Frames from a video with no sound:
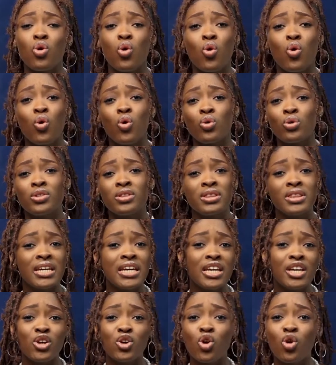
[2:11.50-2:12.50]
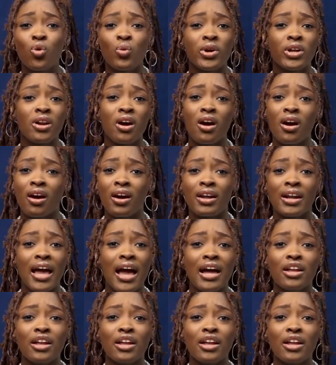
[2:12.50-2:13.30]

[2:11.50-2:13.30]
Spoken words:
whole thing going on.